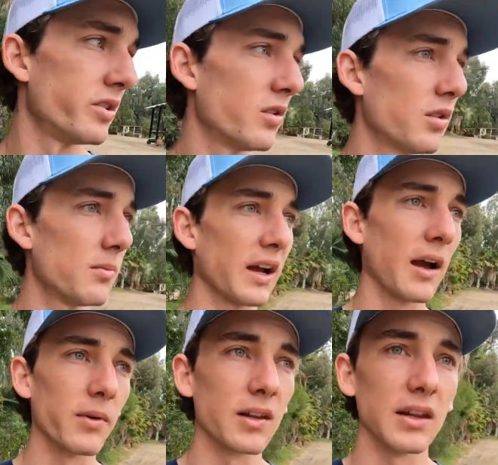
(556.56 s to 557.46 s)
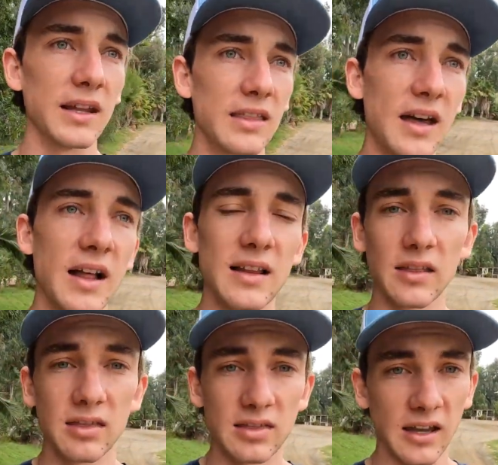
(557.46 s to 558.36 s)
to them. Like I really like that. I
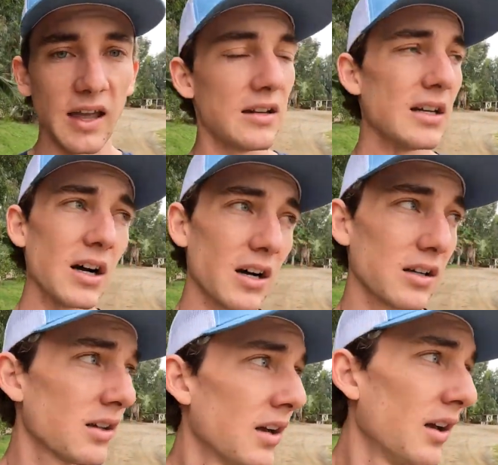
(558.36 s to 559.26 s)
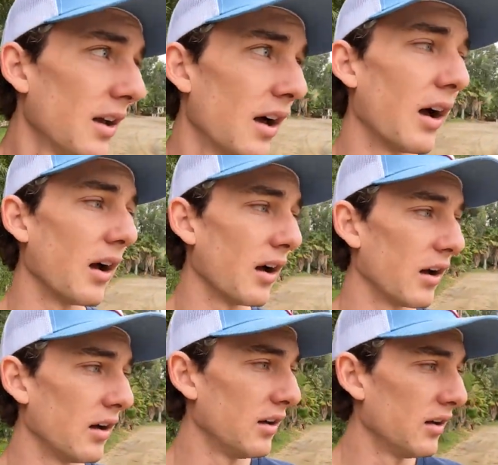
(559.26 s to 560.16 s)
like thick headed dogs.
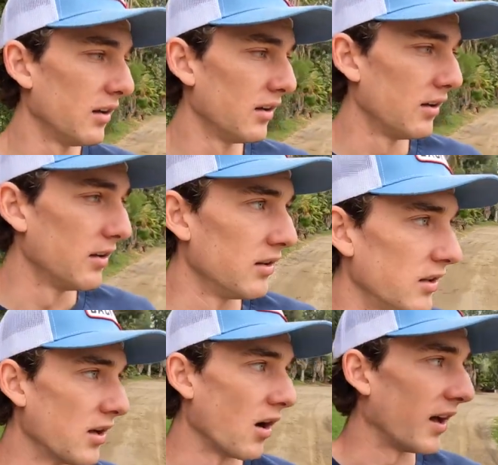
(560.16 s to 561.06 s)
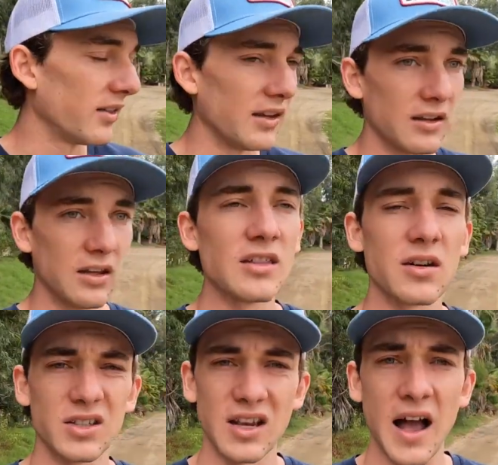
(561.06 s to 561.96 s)
Uh, you know, I think
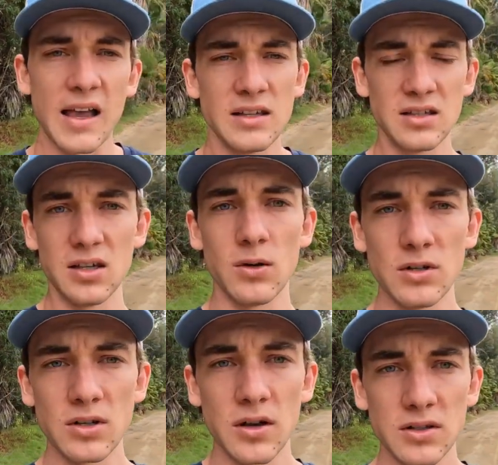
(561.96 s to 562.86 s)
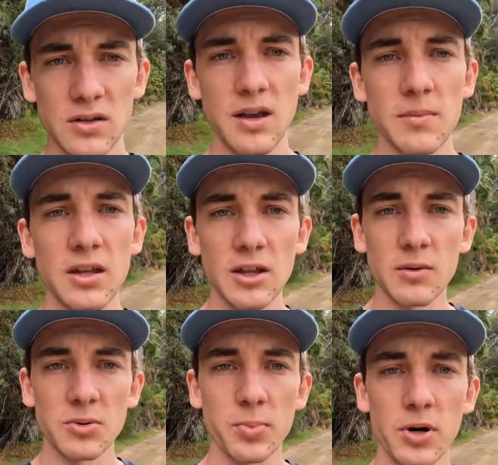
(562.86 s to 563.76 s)
their size too is also something that
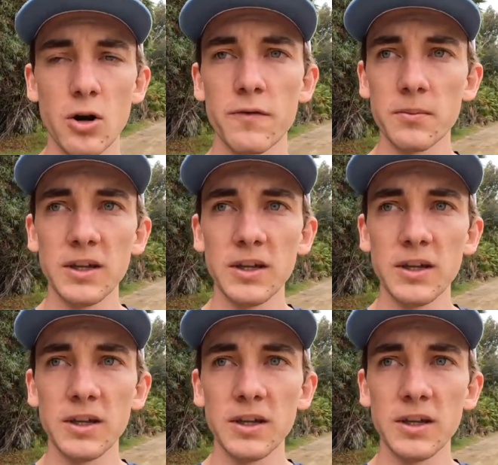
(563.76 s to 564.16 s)
was a pro for